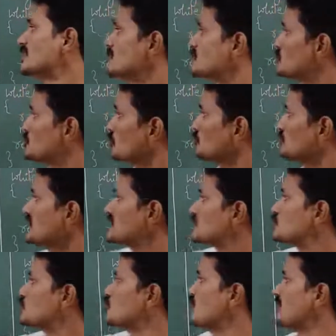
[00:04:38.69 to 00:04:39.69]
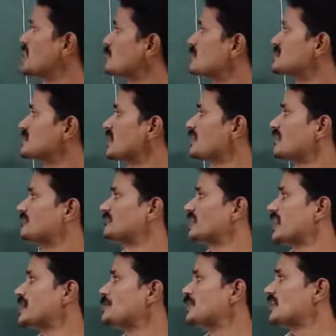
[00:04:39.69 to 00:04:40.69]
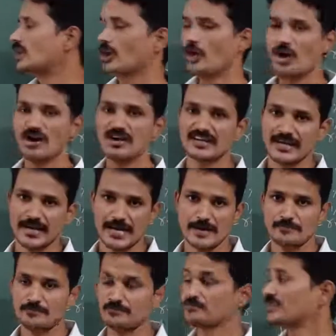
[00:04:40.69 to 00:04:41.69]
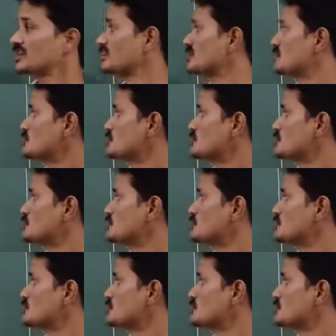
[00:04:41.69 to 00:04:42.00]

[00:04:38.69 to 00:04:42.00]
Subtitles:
So these two variables are of type long type.